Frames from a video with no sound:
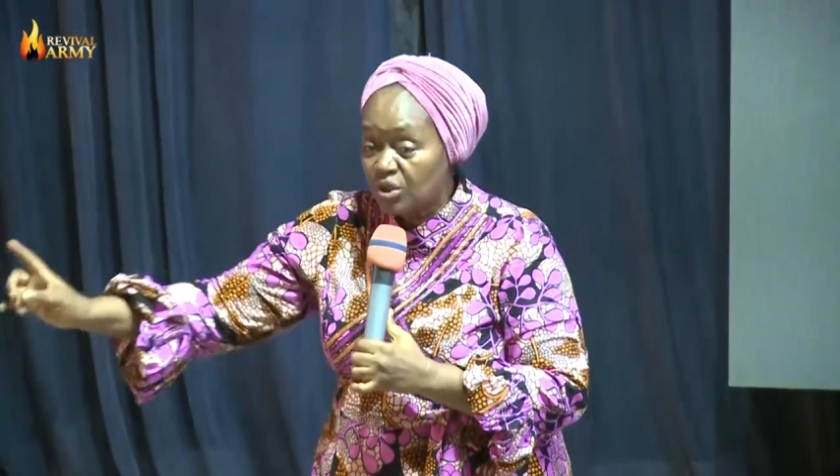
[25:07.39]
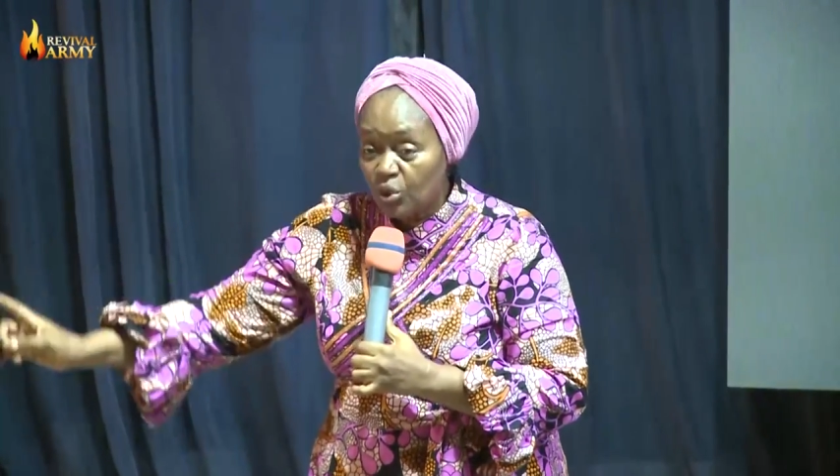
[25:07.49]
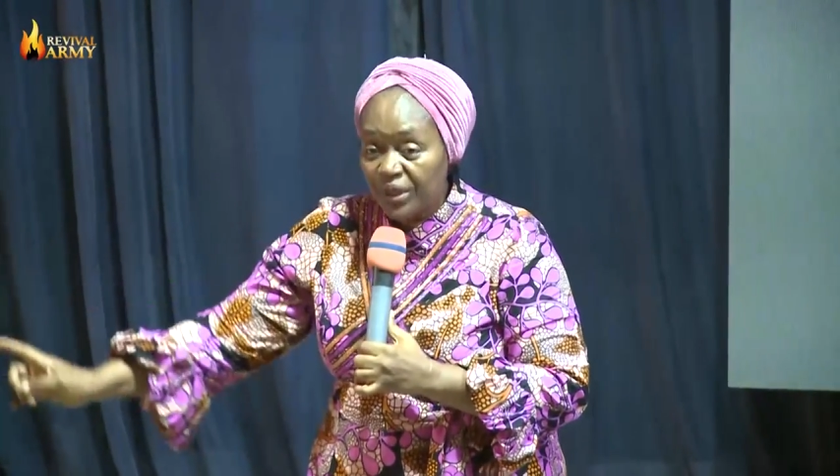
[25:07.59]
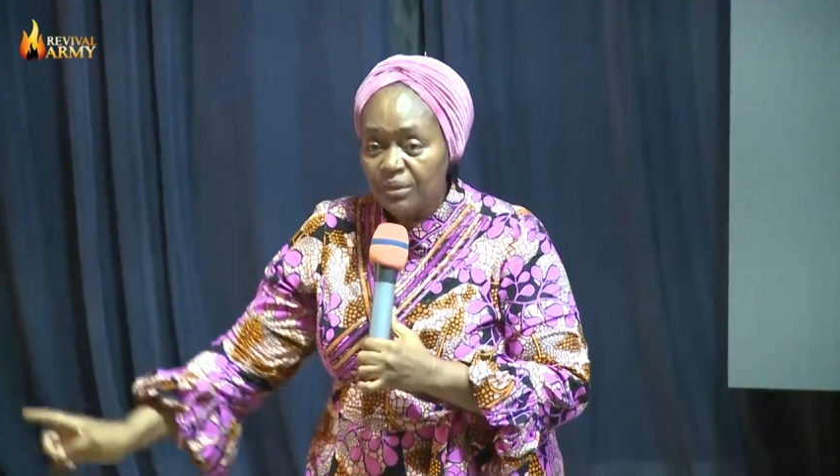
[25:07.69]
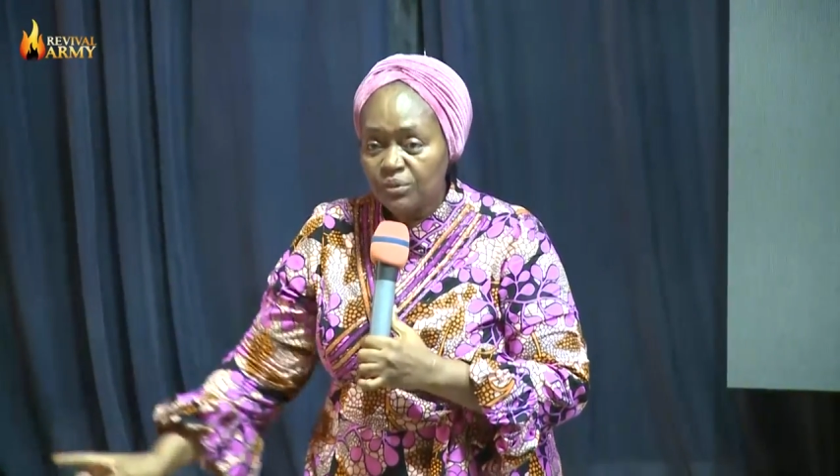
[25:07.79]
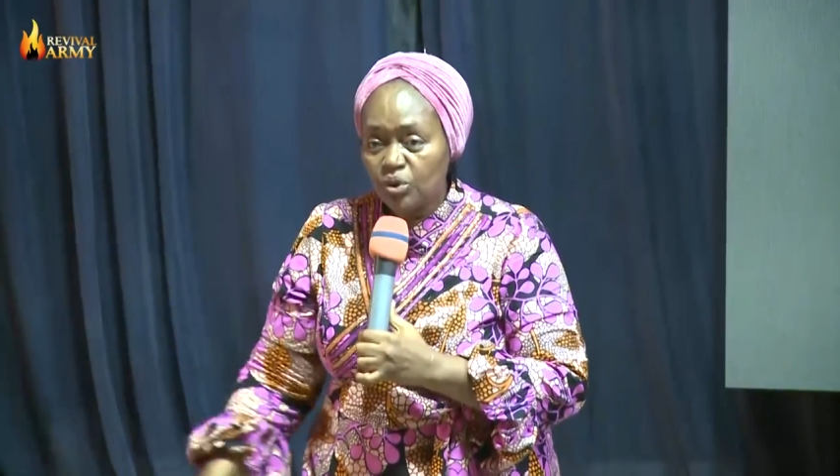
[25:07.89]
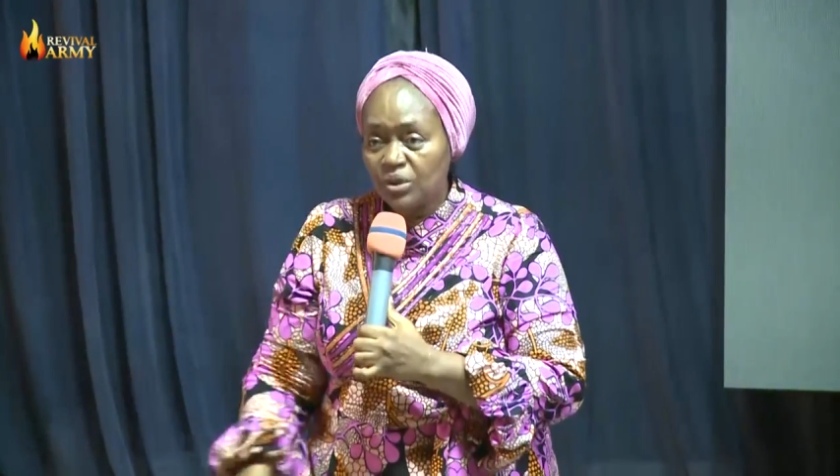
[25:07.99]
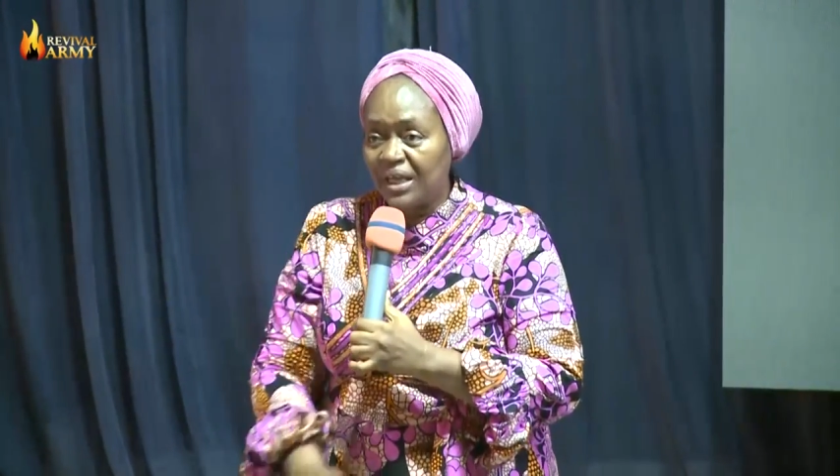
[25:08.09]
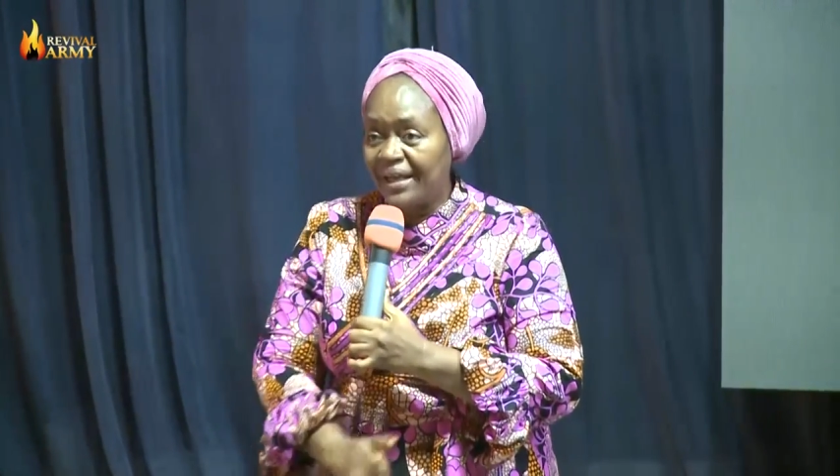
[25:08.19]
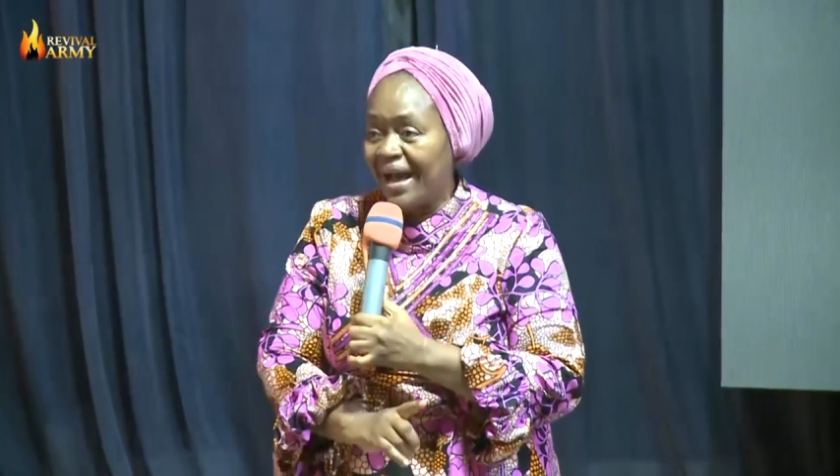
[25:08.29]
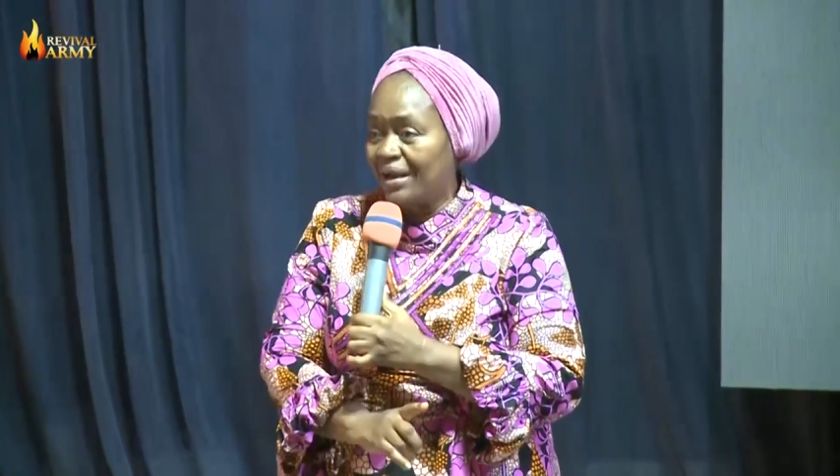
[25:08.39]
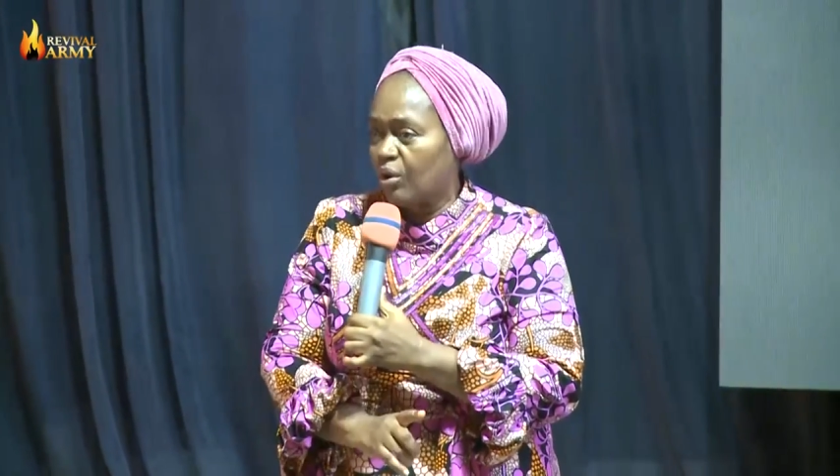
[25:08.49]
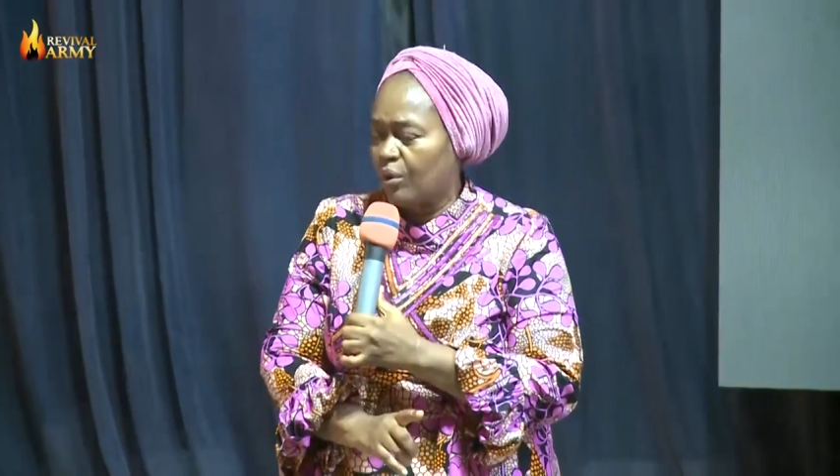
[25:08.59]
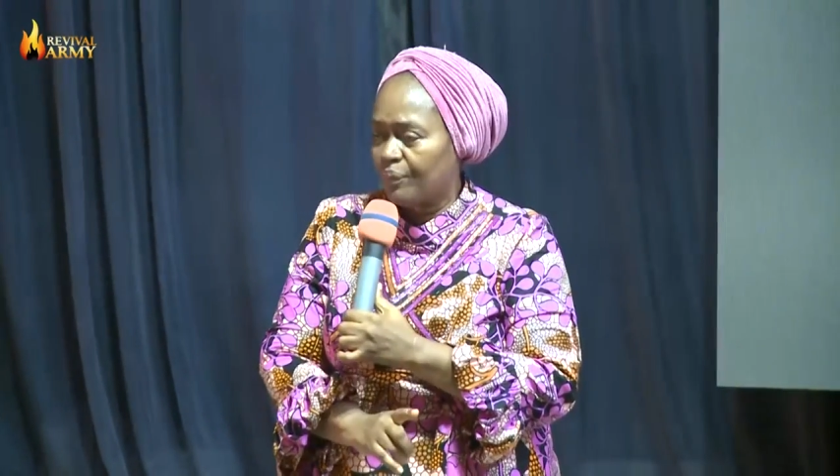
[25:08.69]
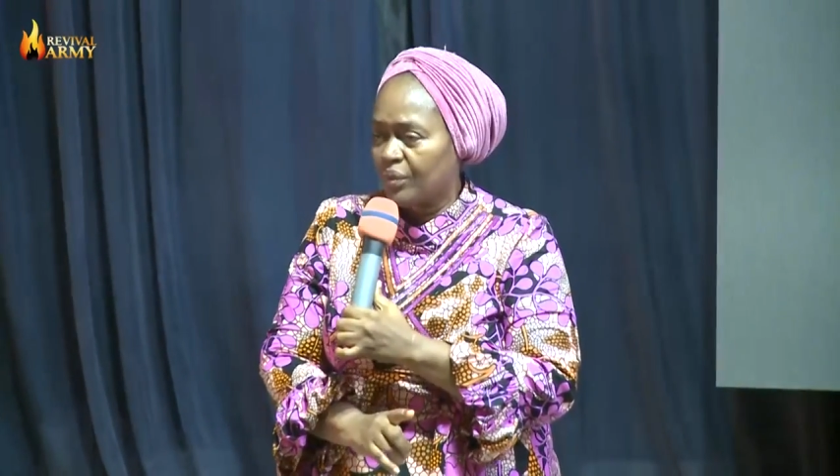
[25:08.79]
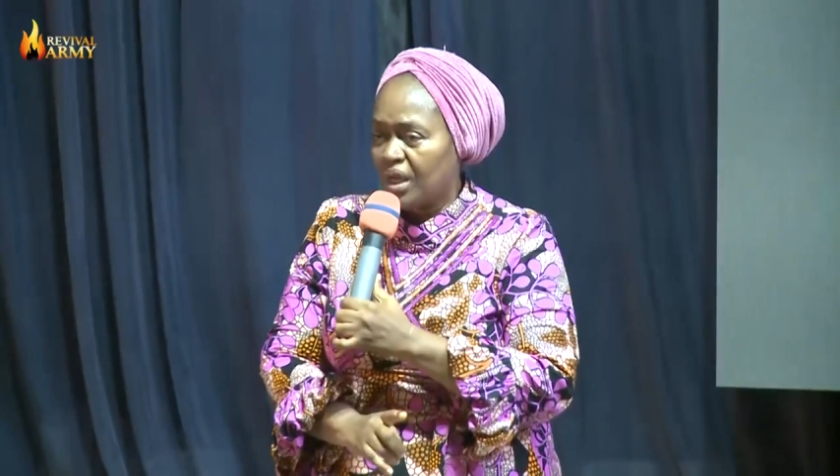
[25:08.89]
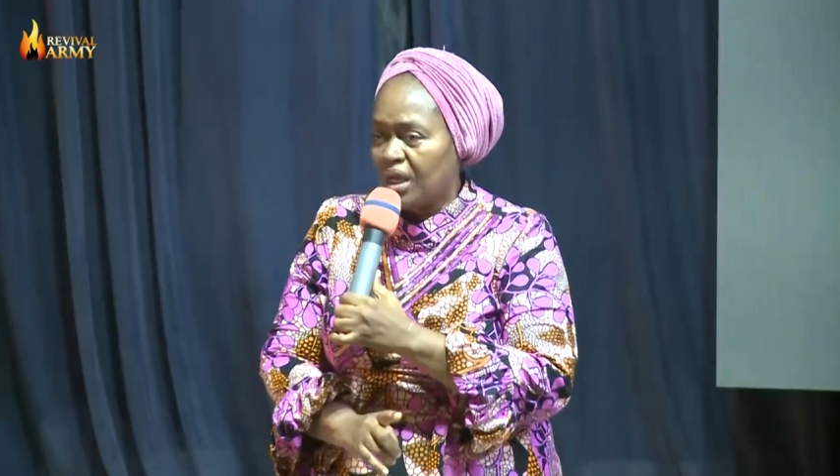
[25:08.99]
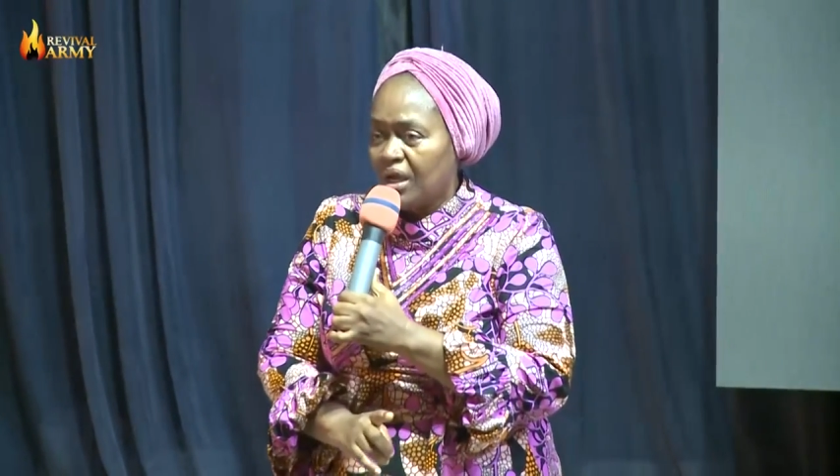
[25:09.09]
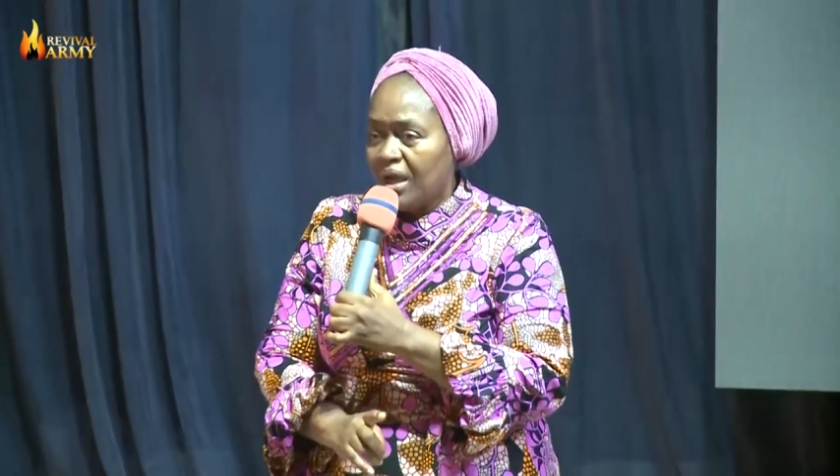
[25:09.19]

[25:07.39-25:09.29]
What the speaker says: And they took him to the gallon.